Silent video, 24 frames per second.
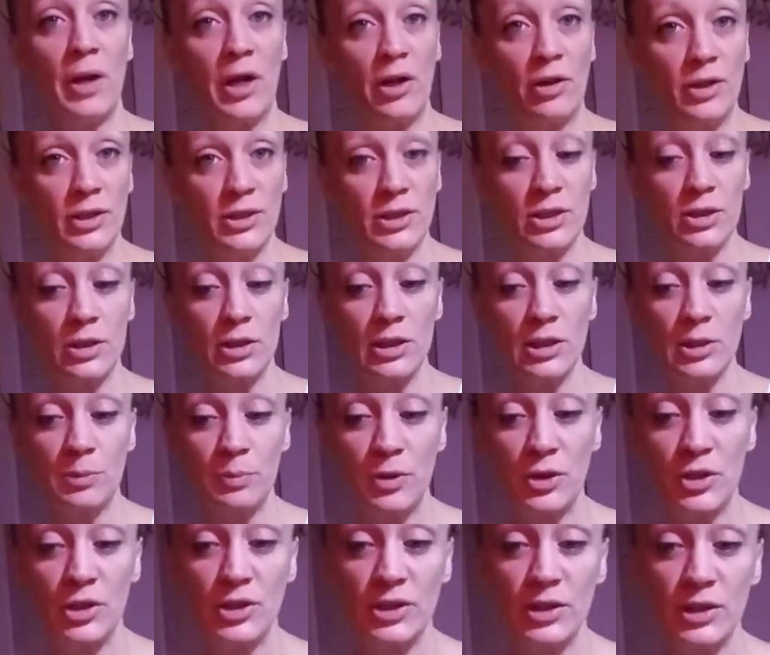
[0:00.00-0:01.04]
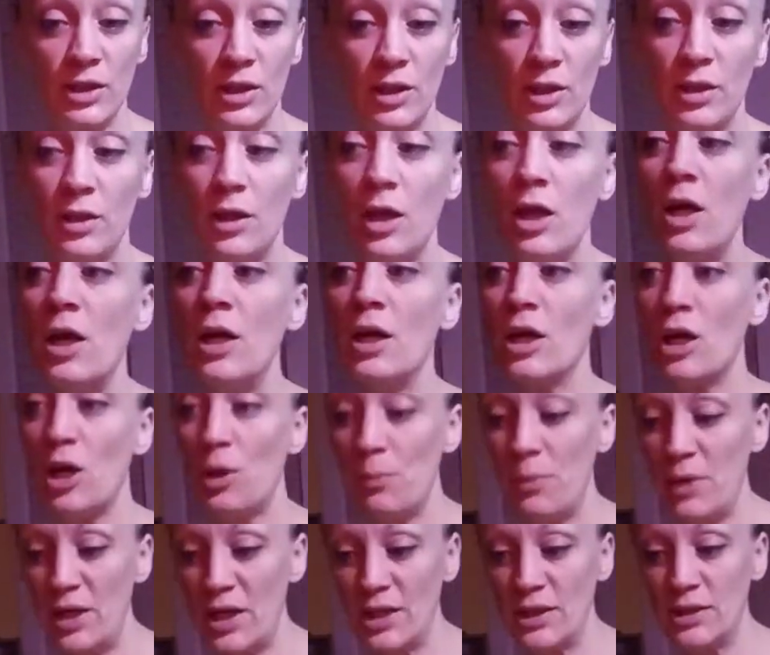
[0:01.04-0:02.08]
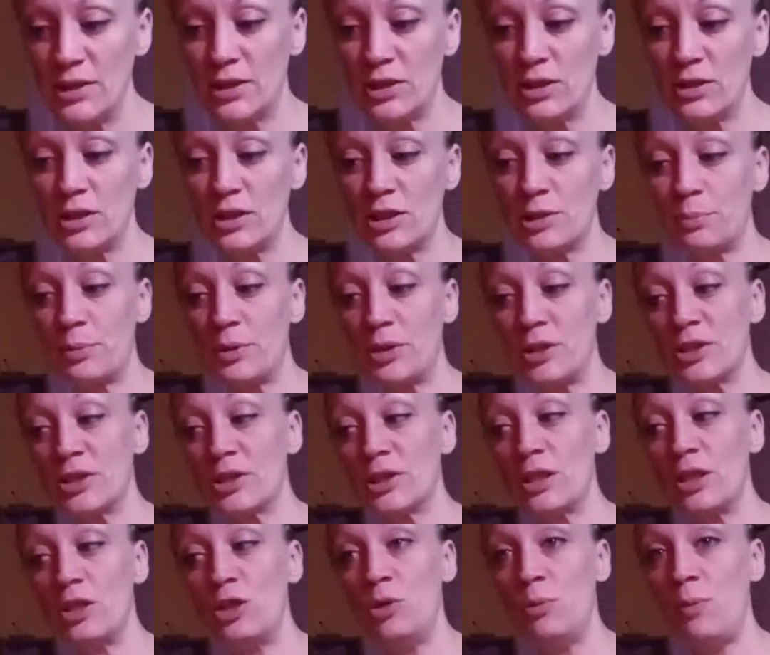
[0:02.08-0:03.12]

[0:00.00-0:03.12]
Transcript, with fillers: married to this person, committed to this person.